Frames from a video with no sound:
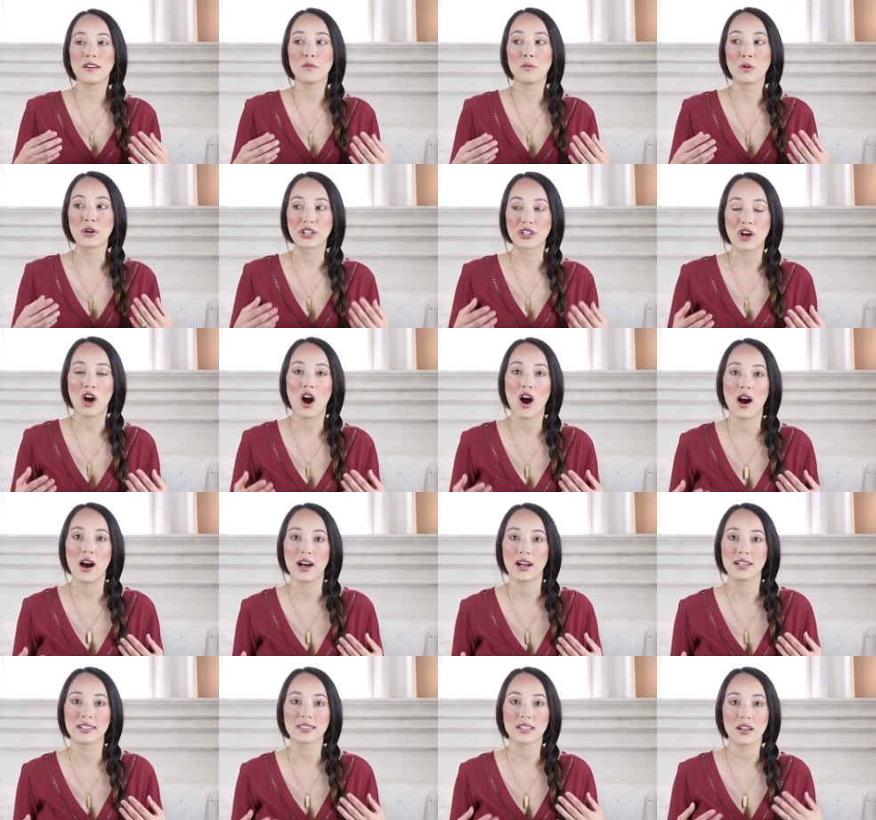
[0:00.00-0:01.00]
would
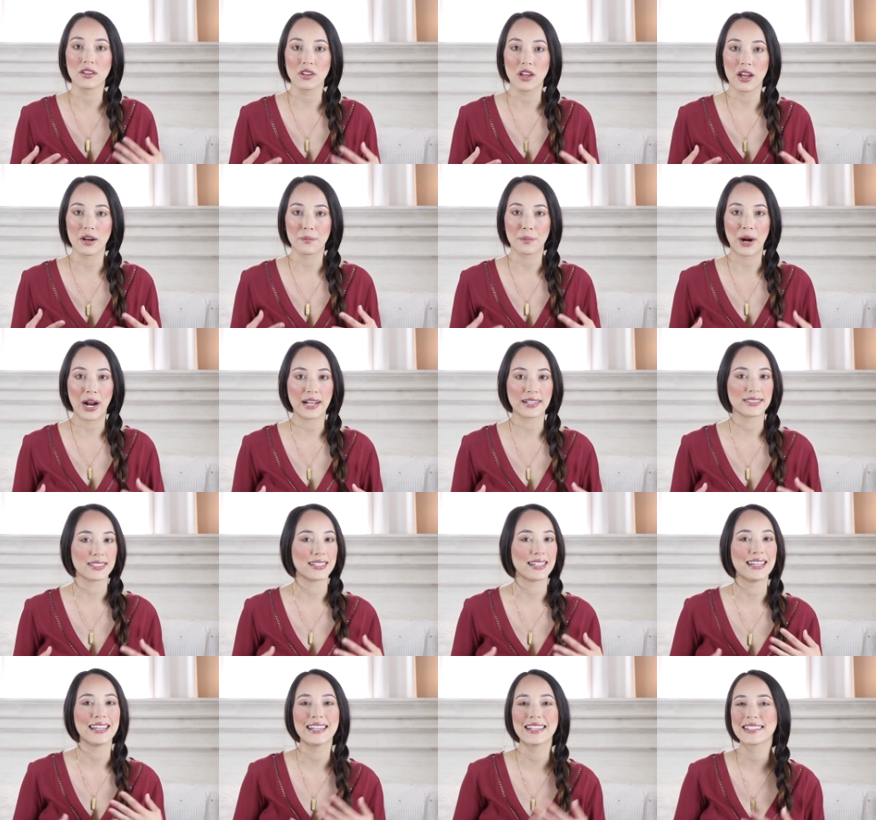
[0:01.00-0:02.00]
cause a lot of
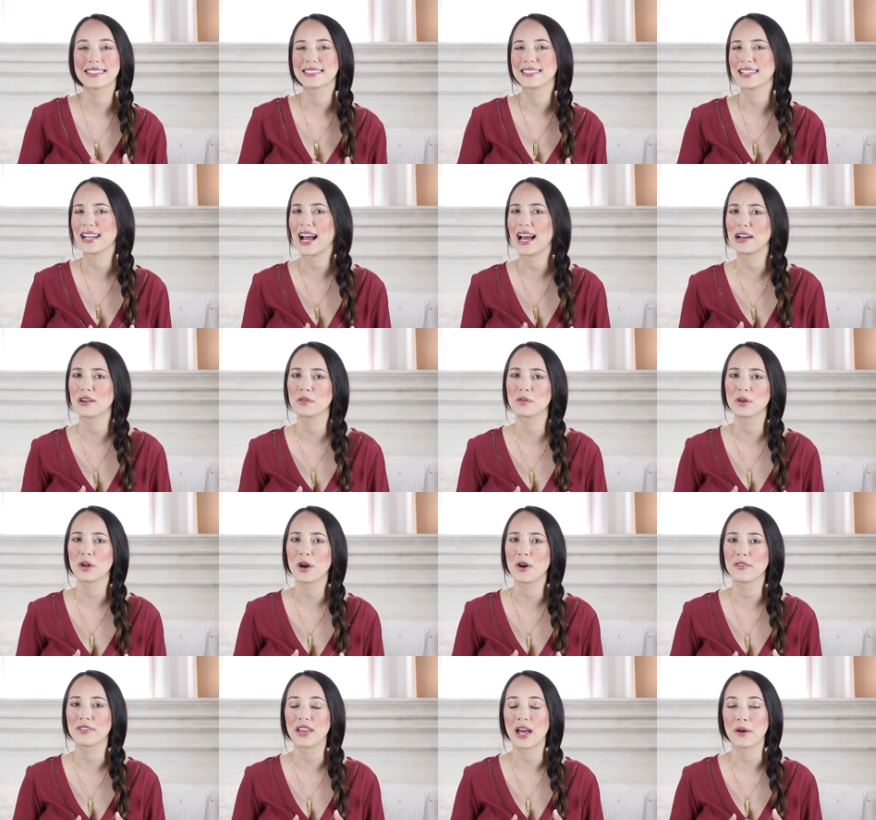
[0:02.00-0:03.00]
Braxton Hicks. And I don't
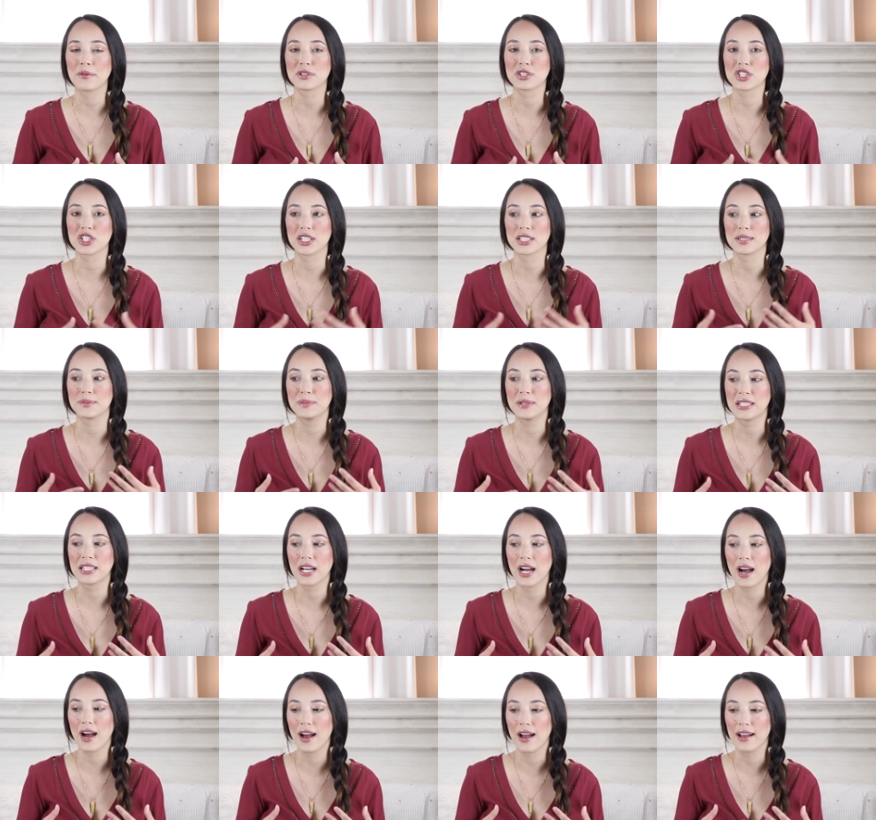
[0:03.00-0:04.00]
know if that was just
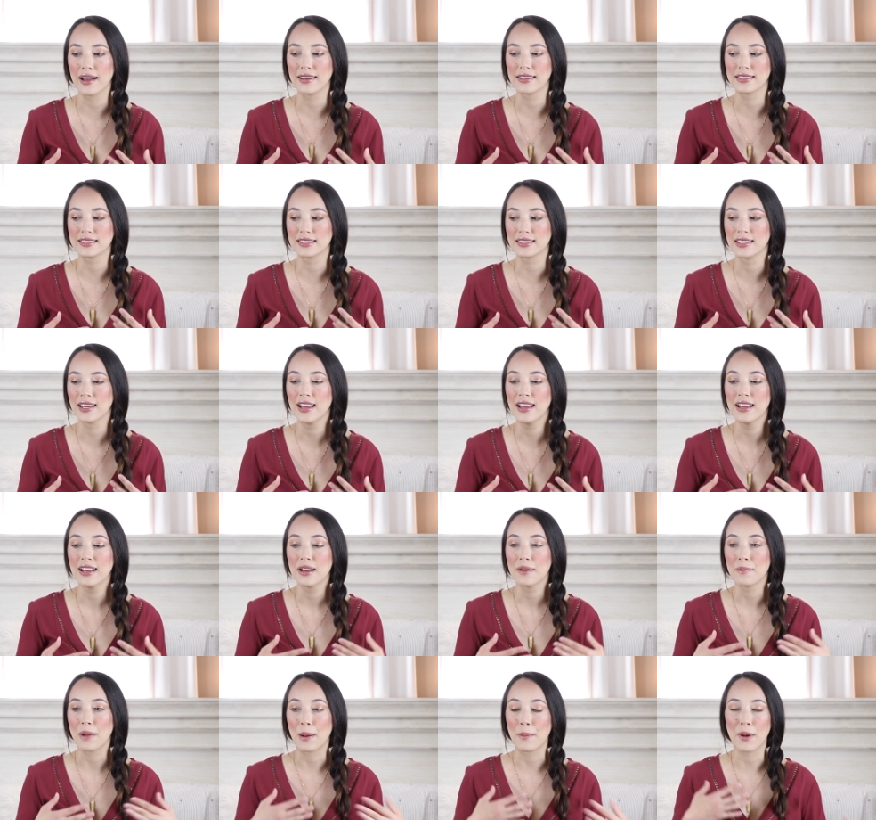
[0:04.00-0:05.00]
because
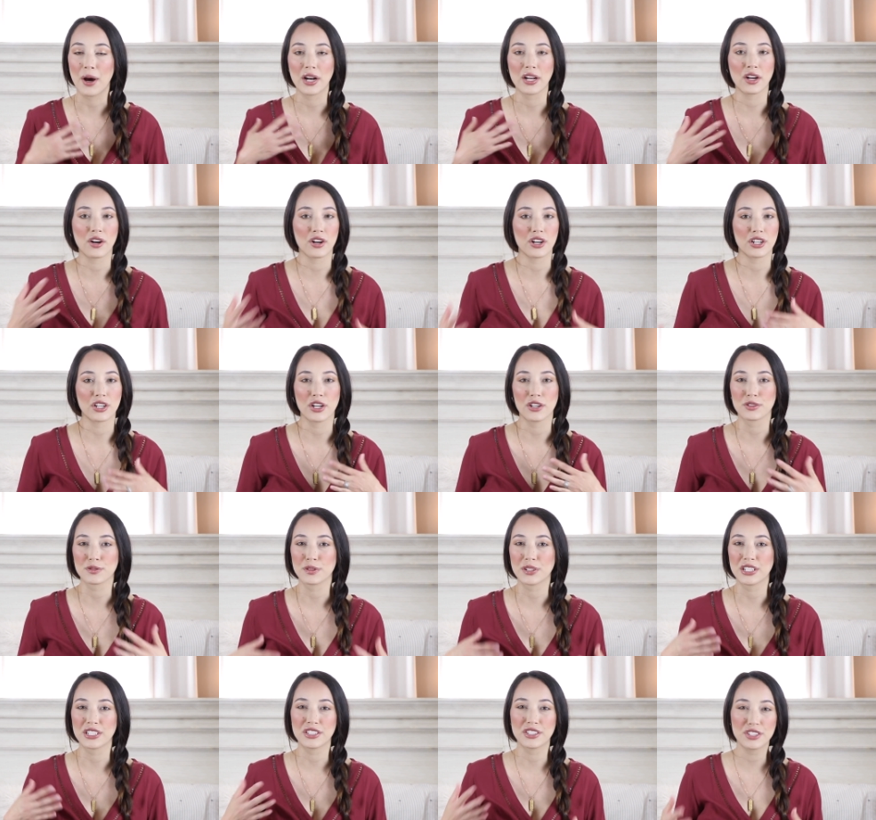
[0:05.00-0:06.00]
my body already knows
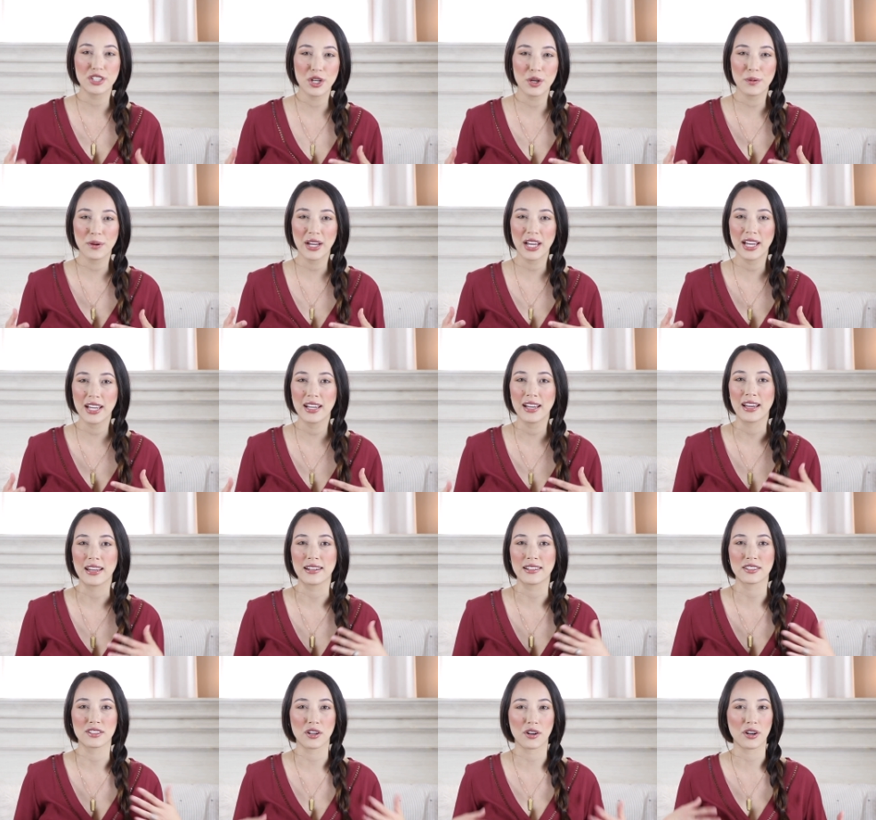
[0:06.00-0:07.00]
what it's doing
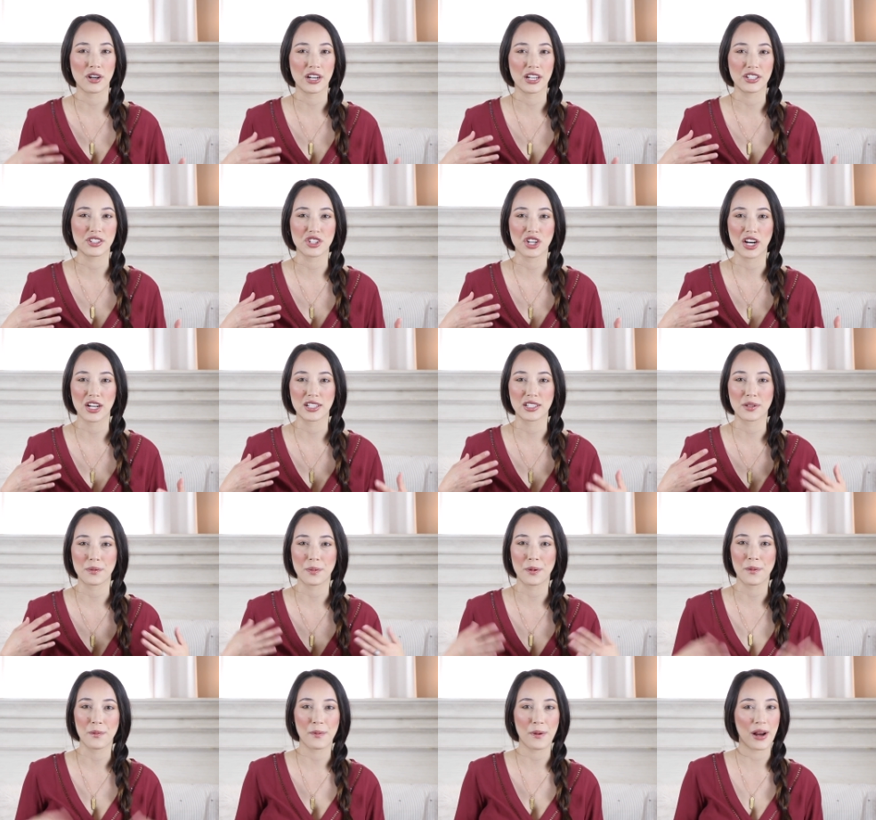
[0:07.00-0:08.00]
and it's already trying to
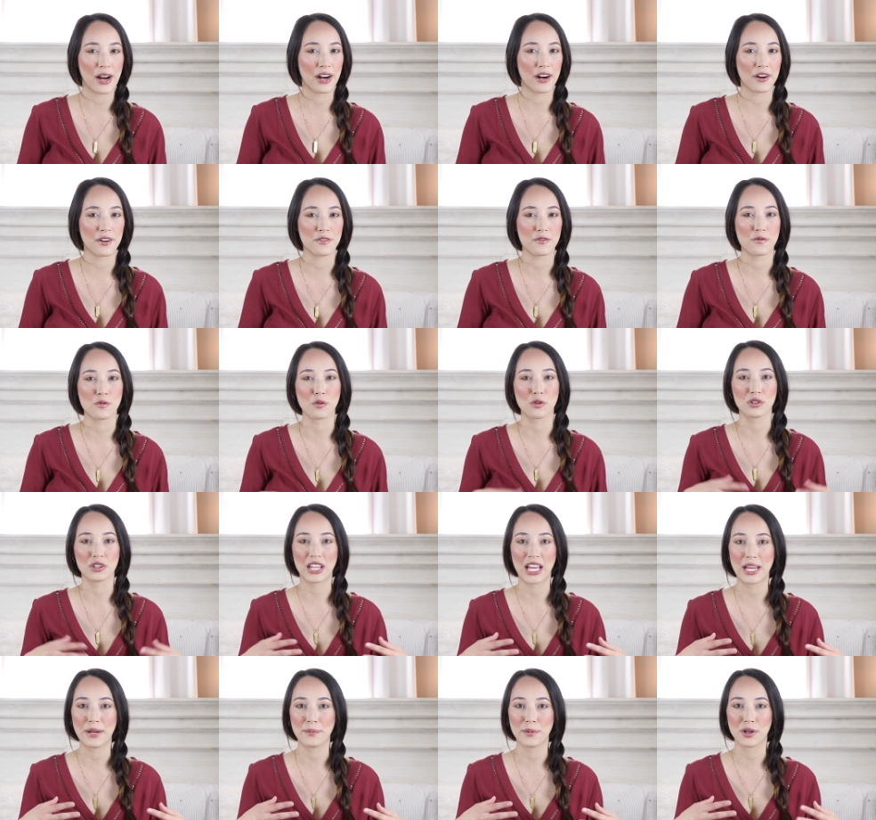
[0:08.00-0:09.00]
prepare for
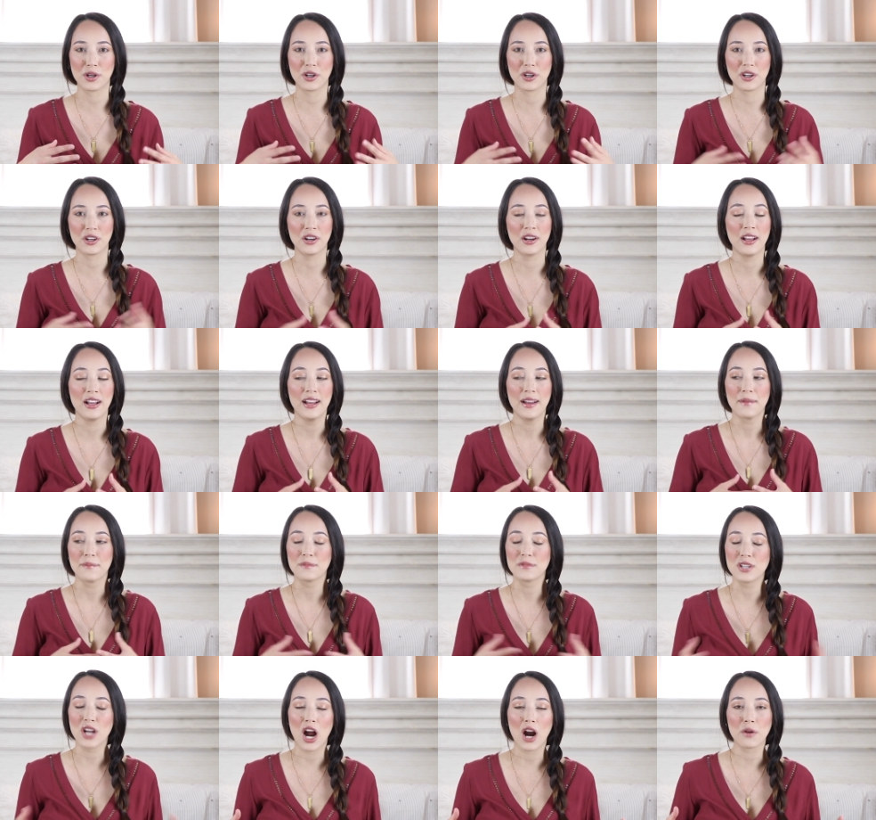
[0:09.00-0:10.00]
labor.
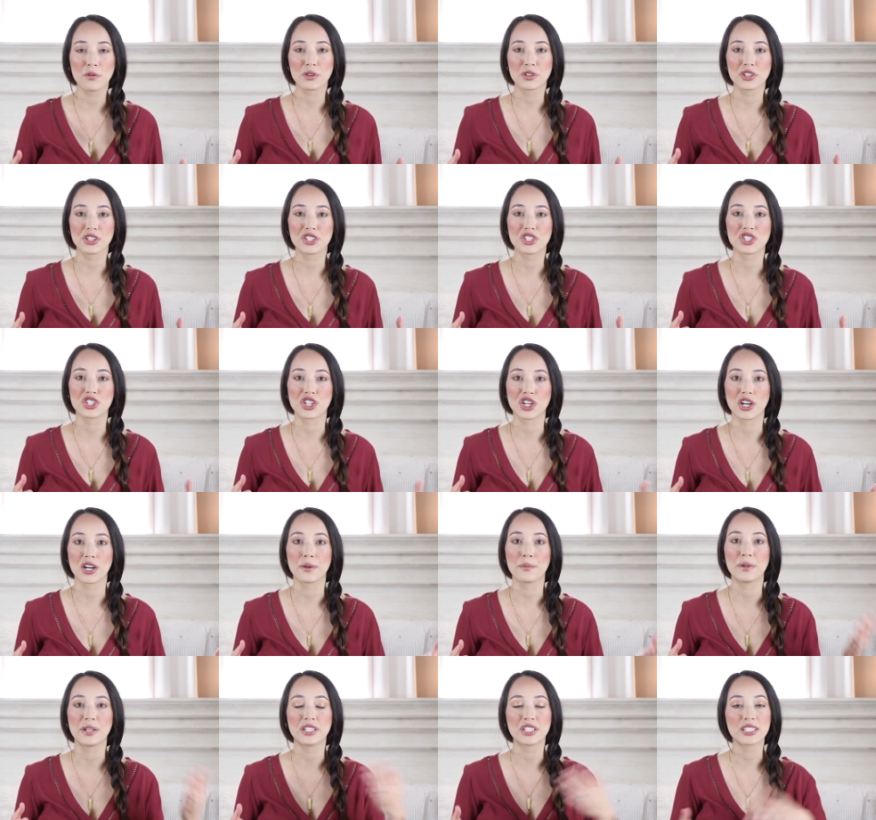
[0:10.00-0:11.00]
Not really
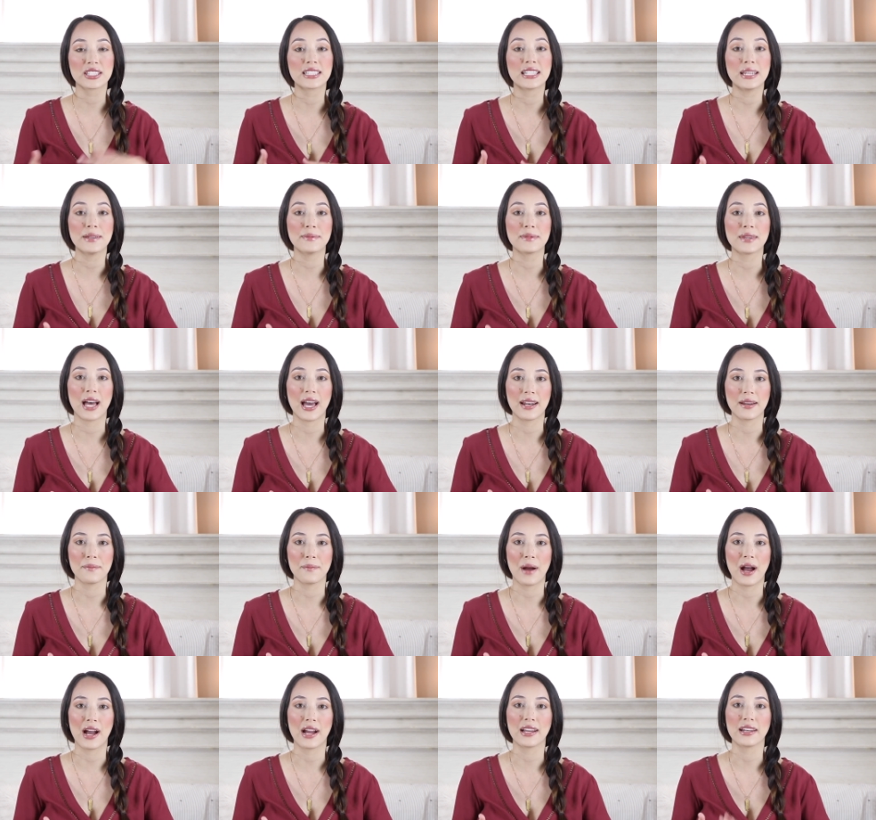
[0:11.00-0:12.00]
sure, but just keep that in
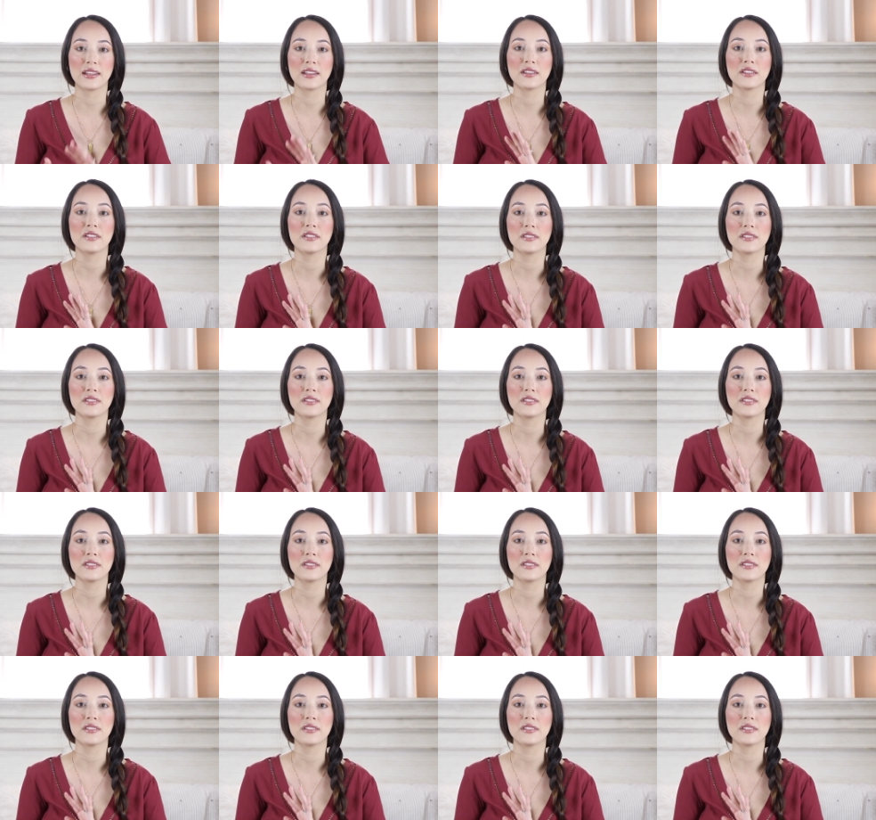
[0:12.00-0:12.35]
mind.